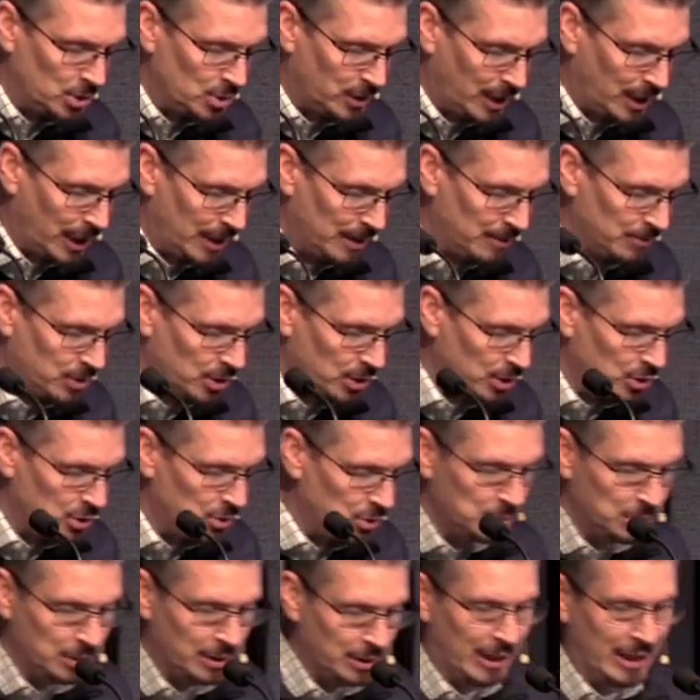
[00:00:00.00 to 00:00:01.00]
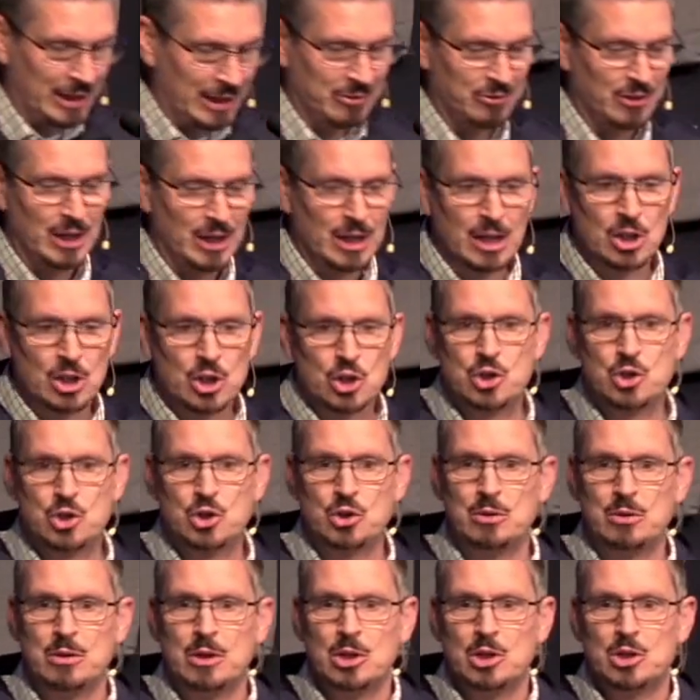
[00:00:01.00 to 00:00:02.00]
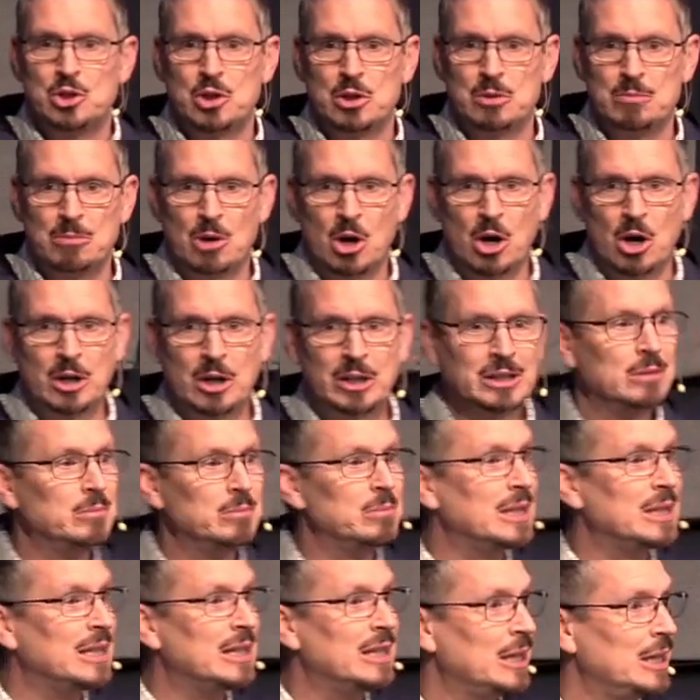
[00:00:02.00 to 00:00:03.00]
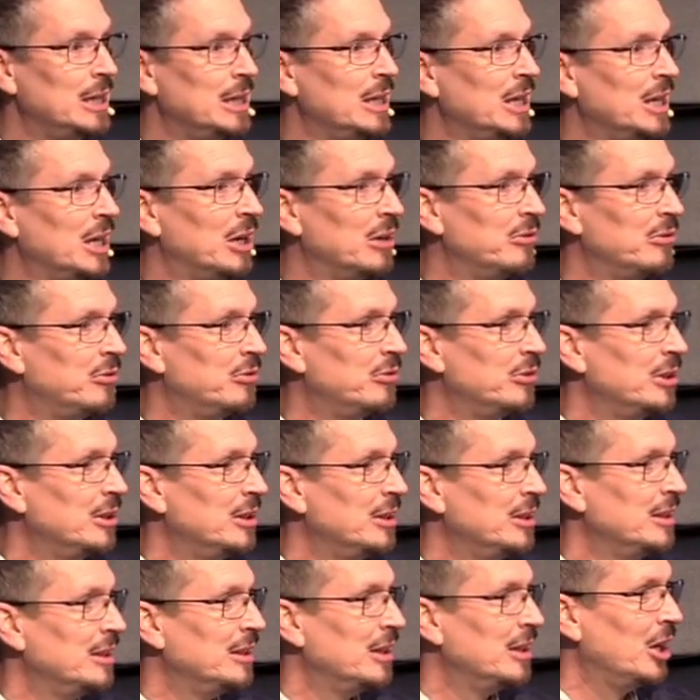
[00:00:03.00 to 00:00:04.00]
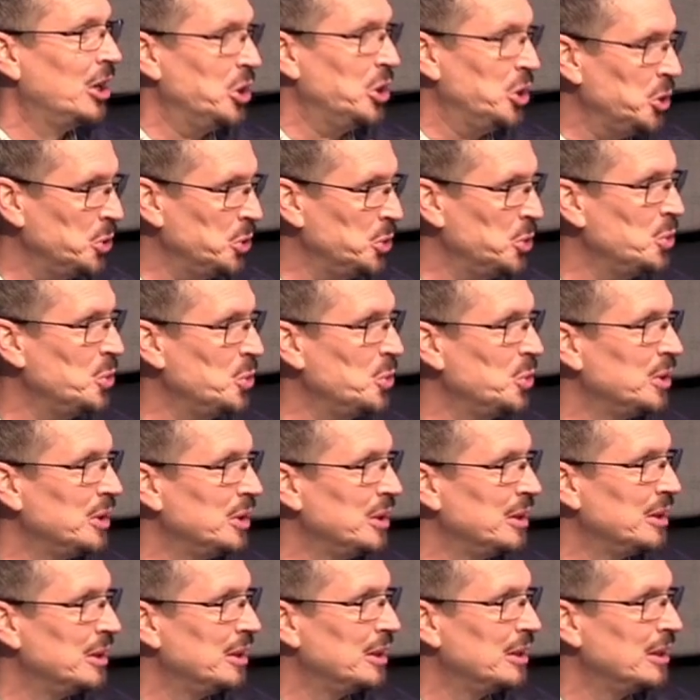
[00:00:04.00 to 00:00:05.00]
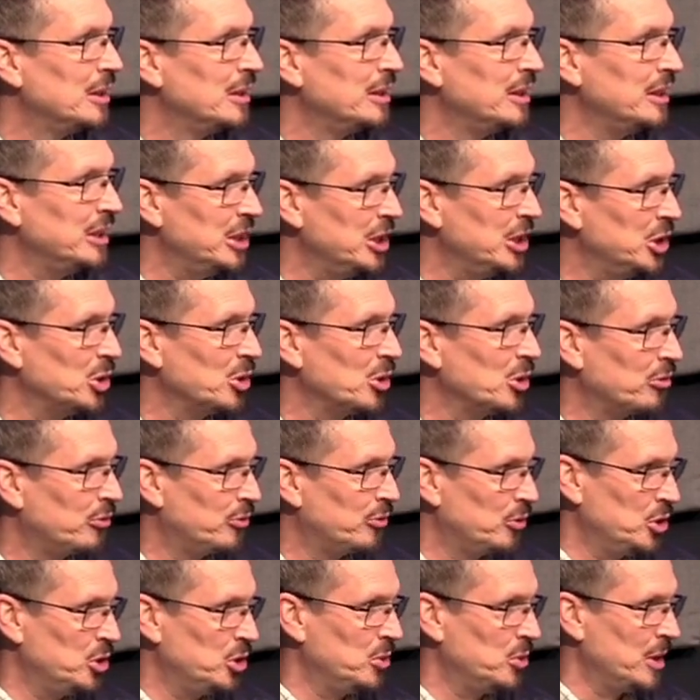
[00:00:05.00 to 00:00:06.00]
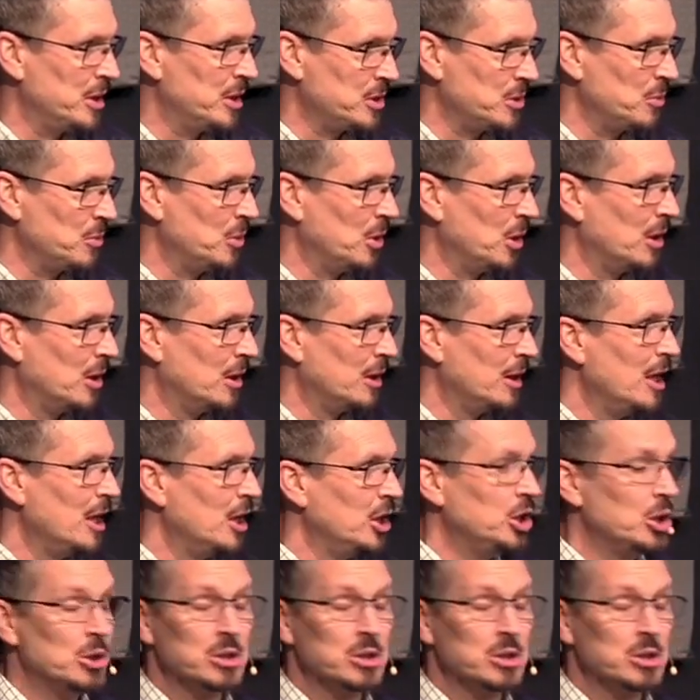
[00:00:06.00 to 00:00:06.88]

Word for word: that you came to new life, should, should mark the beginning of a new year for you, as it were.